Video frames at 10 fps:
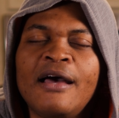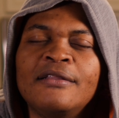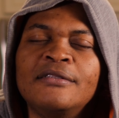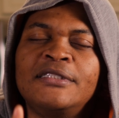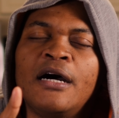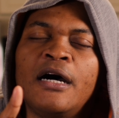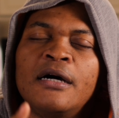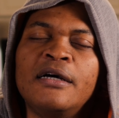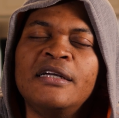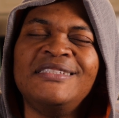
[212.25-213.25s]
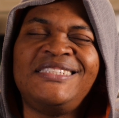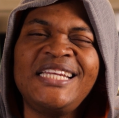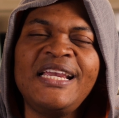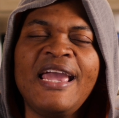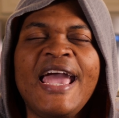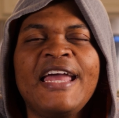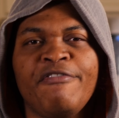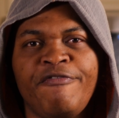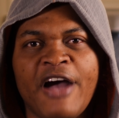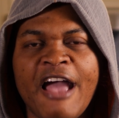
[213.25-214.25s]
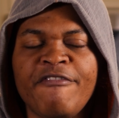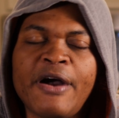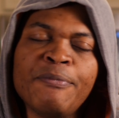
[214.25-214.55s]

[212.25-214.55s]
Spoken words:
the G85,